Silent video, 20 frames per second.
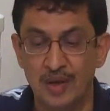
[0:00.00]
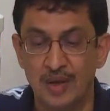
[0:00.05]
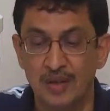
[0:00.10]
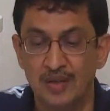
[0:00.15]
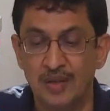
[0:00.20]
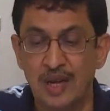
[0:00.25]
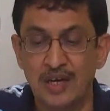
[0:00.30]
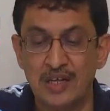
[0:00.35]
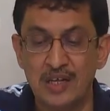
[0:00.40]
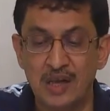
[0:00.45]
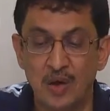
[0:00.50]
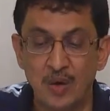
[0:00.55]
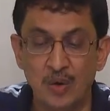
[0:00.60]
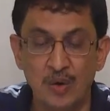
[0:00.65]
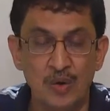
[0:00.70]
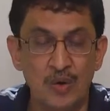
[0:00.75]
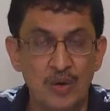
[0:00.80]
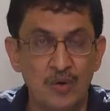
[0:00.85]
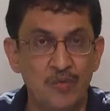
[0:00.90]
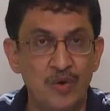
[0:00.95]
That is how
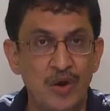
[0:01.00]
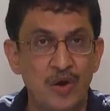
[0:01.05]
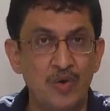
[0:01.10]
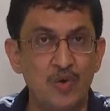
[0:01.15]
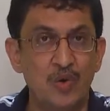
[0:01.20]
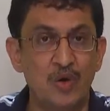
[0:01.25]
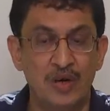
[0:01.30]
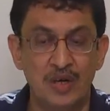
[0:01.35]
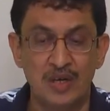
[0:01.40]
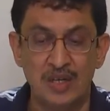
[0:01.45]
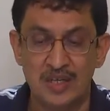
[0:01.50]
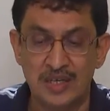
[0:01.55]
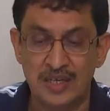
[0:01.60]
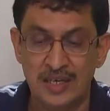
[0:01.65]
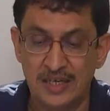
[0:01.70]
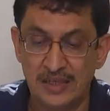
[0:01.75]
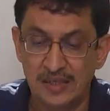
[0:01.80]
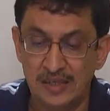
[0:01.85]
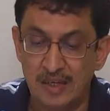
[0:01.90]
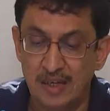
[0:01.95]
we have to
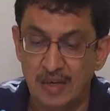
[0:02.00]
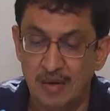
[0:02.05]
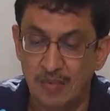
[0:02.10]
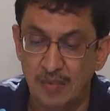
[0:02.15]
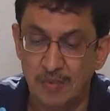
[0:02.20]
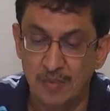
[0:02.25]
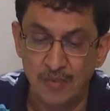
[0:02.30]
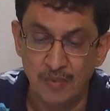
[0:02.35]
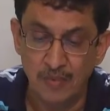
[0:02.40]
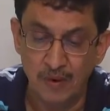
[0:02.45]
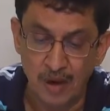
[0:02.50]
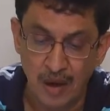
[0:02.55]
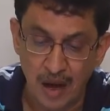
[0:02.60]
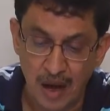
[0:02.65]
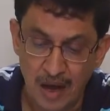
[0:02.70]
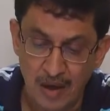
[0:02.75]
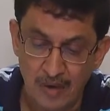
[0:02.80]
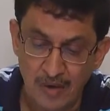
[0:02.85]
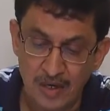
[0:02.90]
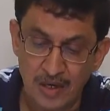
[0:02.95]
understand. I
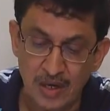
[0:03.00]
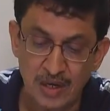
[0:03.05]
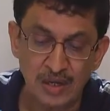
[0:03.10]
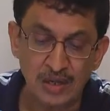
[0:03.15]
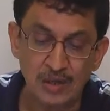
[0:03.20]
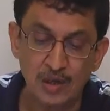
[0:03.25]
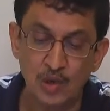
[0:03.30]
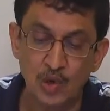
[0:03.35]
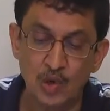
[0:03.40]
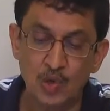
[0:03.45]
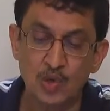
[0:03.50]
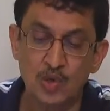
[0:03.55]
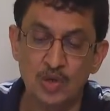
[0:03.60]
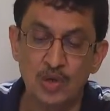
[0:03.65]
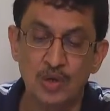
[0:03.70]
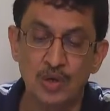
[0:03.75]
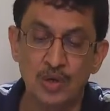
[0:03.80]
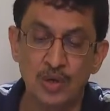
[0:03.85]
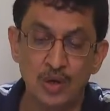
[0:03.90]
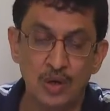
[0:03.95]
have here enclosed
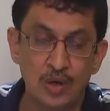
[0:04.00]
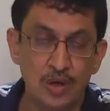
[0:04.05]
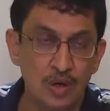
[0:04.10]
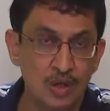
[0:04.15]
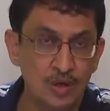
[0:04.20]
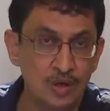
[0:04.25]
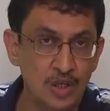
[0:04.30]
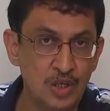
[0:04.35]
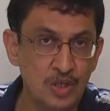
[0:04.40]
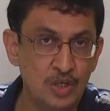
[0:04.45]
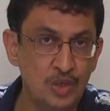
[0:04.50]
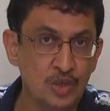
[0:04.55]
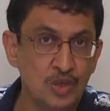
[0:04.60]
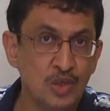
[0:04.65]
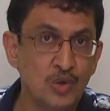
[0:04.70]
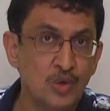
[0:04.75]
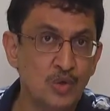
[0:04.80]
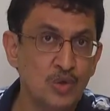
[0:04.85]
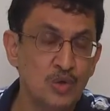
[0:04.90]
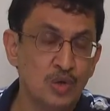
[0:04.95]
these
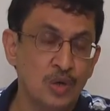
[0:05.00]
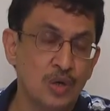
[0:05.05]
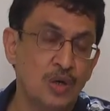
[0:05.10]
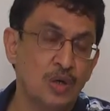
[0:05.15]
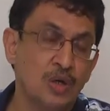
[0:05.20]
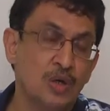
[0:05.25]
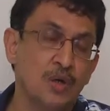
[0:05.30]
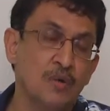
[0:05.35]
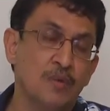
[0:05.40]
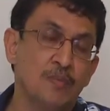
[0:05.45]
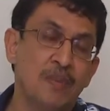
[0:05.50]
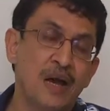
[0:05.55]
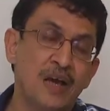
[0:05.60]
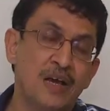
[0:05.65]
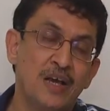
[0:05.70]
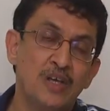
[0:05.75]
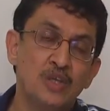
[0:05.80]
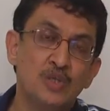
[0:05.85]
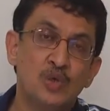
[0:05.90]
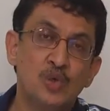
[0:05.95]
new
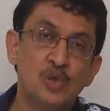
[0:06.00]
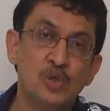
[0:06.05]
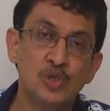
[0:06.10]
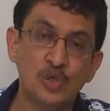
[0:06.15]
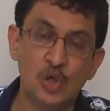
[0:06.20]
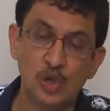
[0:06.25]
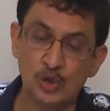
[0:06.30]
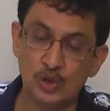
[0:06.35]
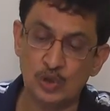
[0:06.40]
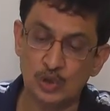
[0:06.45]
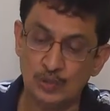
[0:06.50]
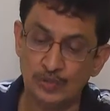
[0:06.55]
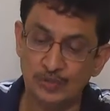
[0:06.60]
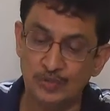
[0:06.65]
baggage rules also.